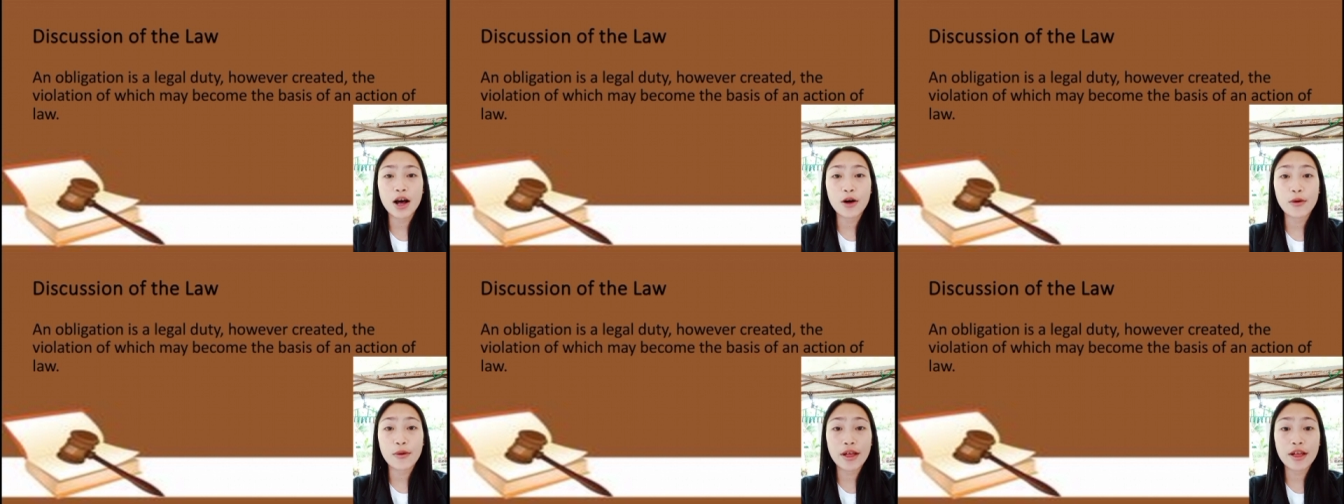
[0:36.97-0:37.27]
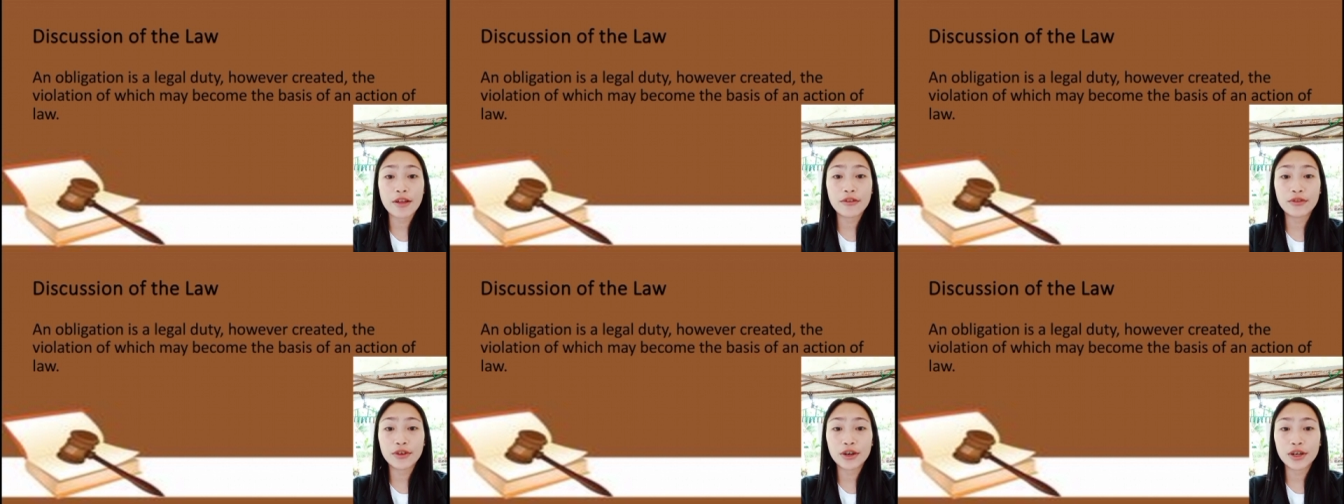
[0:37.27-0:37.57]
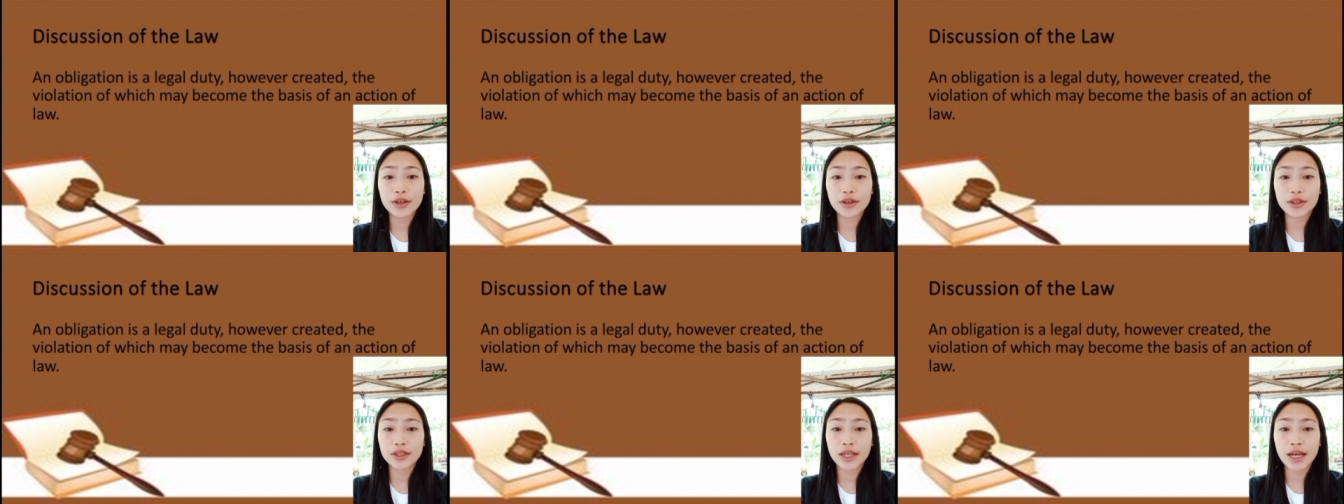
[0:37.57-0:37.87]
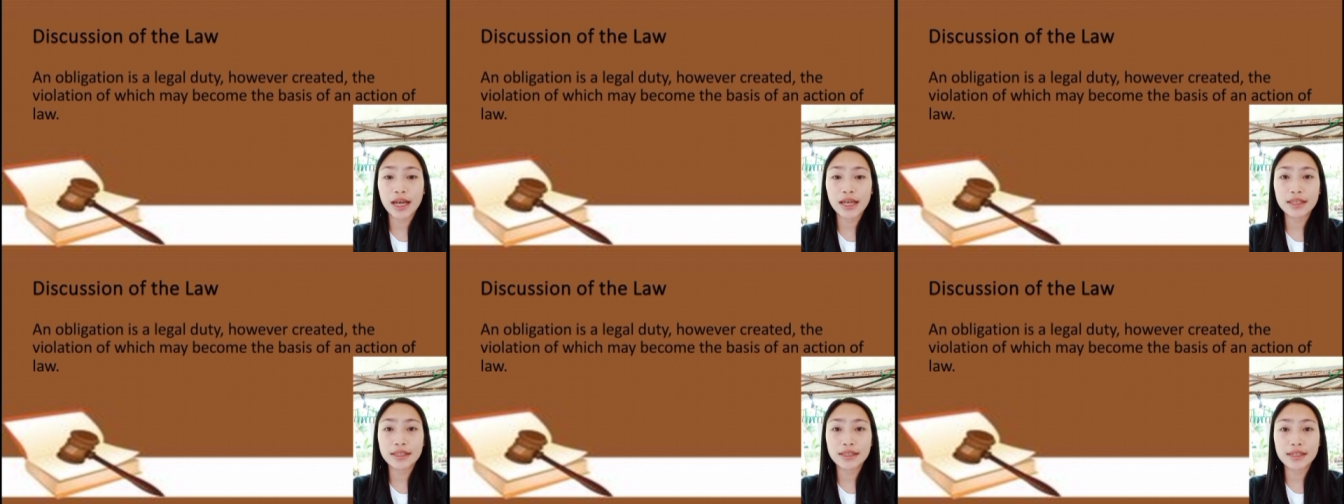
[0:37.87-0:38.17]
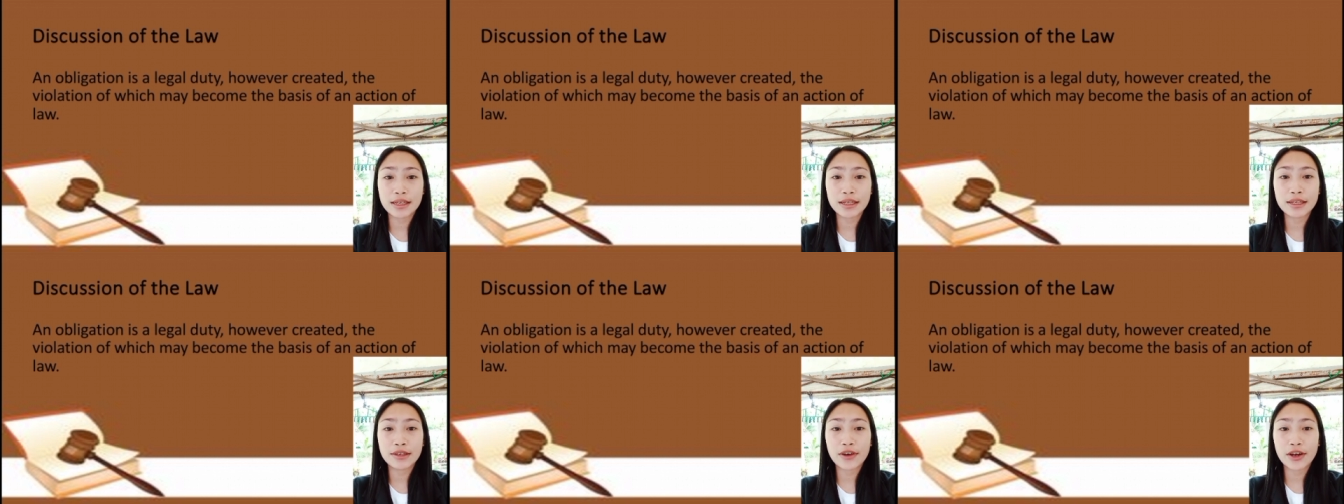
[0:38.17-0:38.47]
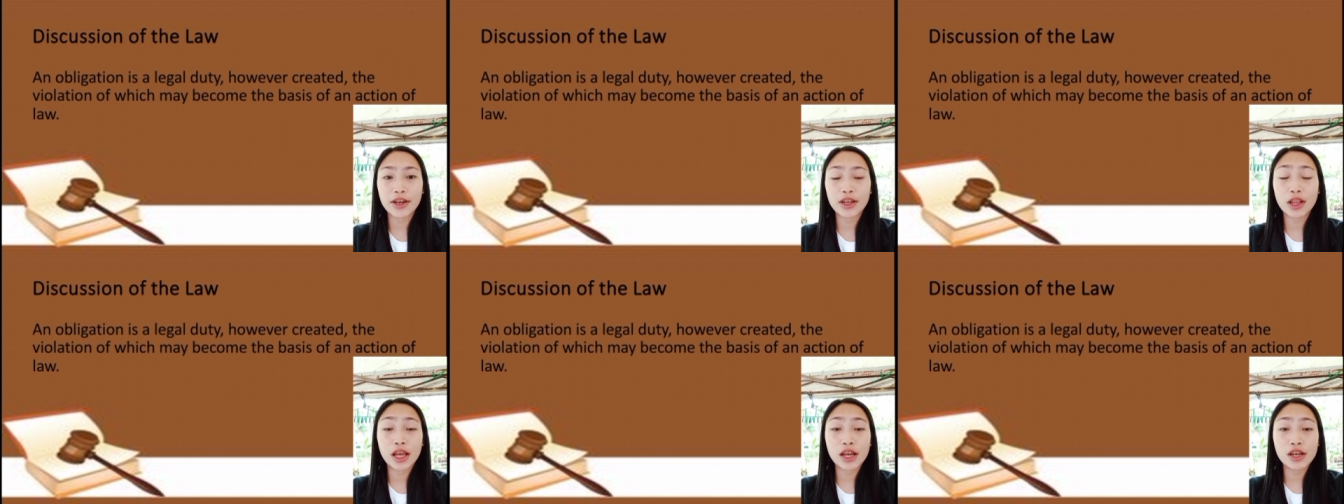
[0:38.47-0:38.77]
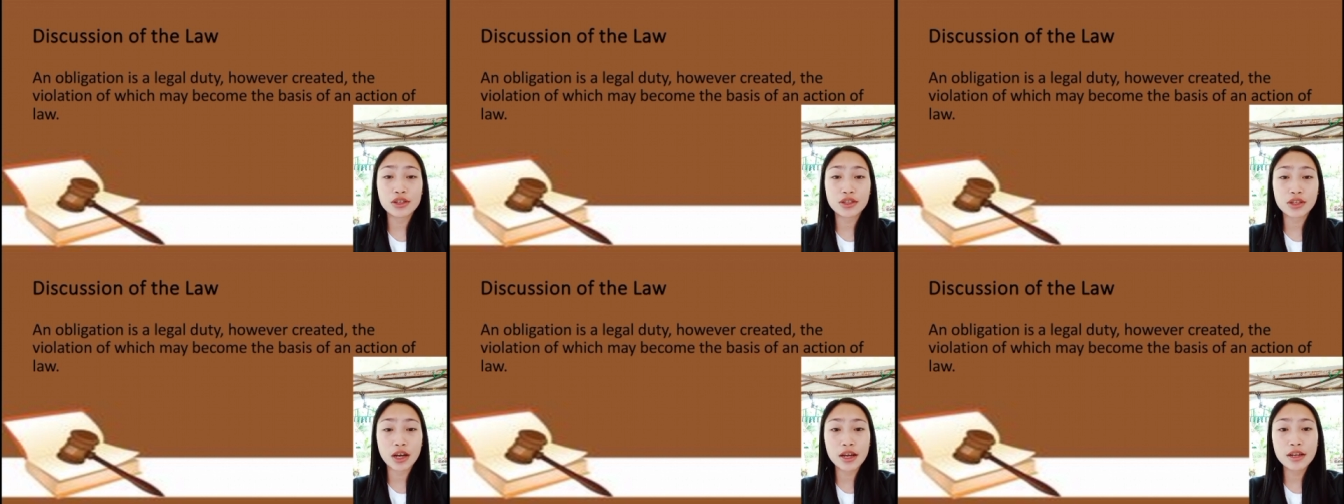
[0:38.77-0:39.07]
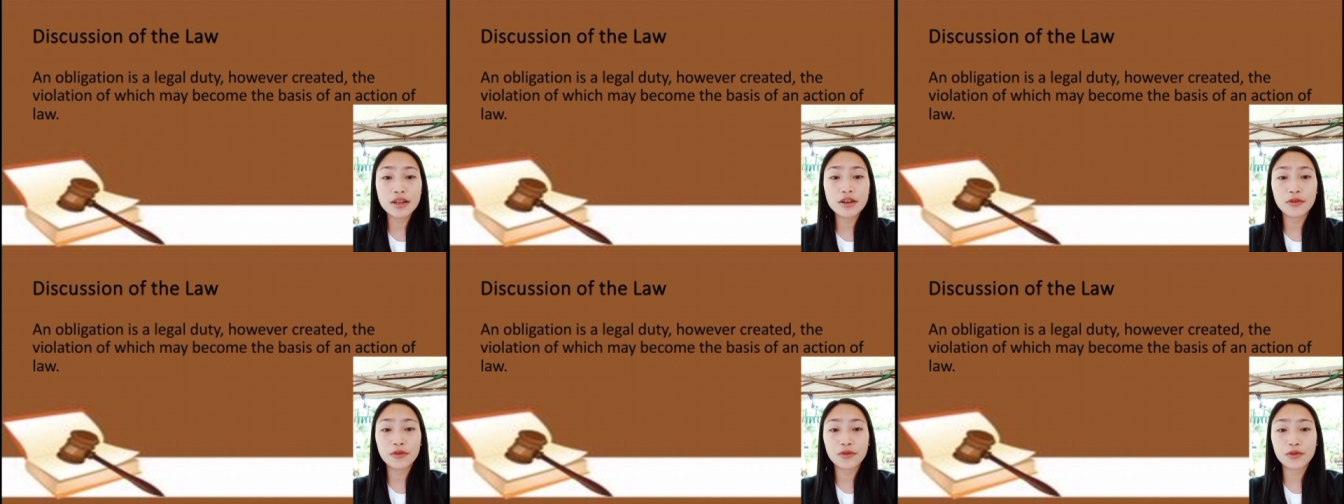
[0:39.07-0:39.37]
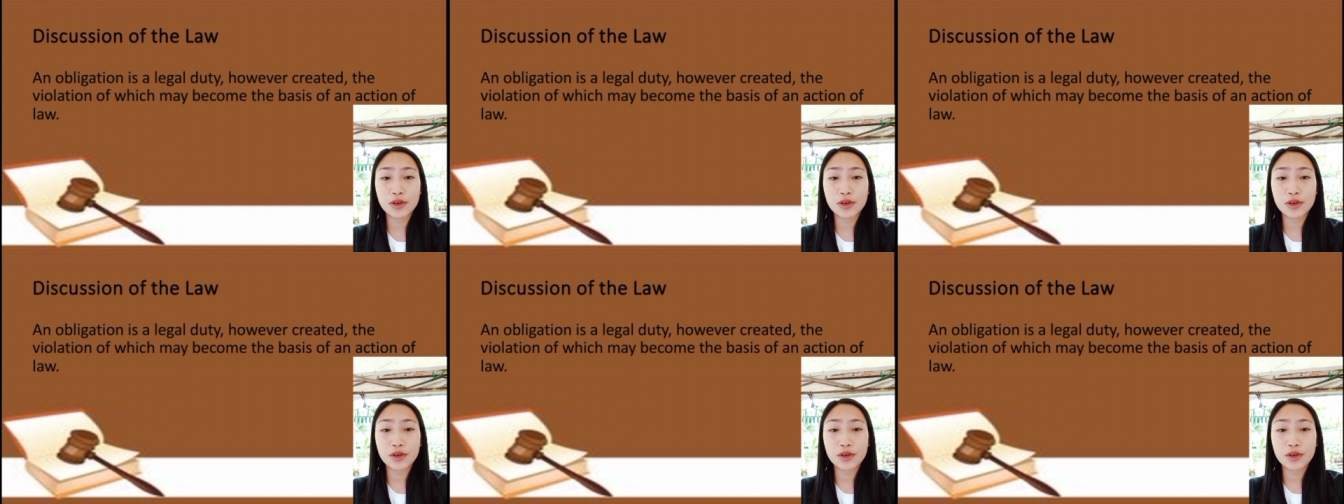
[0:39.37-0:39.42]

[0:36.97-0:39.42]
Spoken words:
however created a violation of